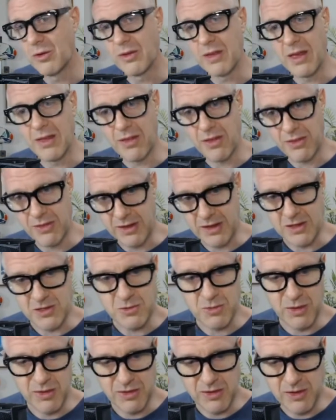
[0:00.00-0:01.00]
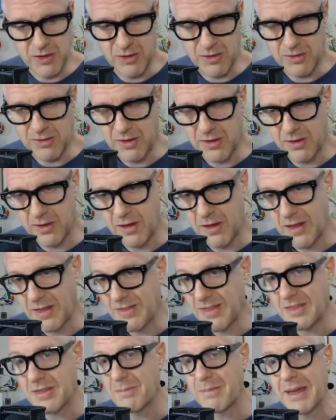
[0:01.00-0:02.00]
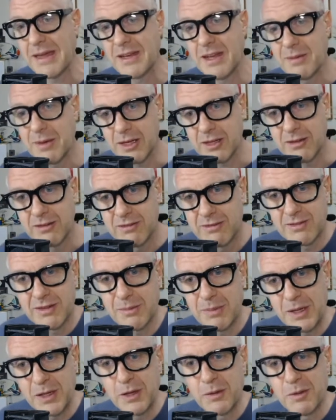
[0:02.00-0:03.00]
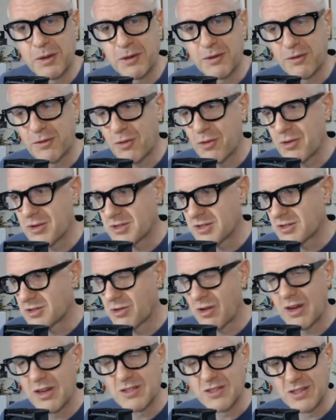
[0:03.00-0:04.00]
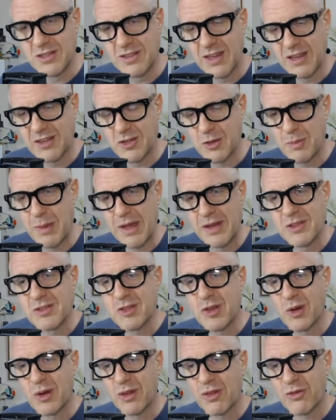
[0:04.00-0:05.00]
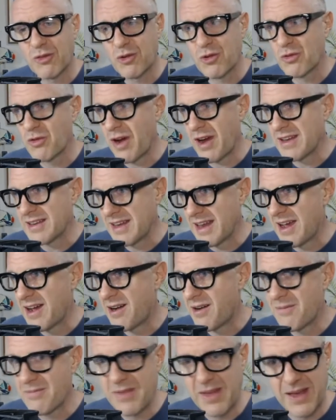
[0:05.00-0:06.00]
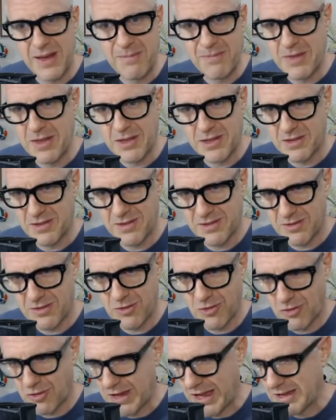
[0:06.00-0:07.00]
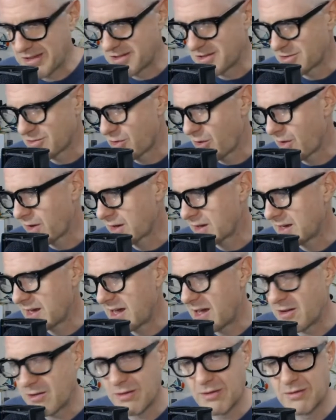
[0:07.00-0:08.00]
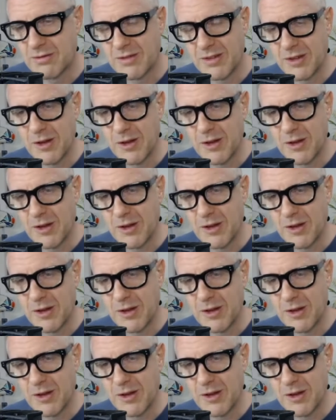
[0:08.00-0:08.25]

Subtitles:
all the other things with, and then the pandemic, of course. It's crazy that Japan is going through right now. Cases growing at 100 and,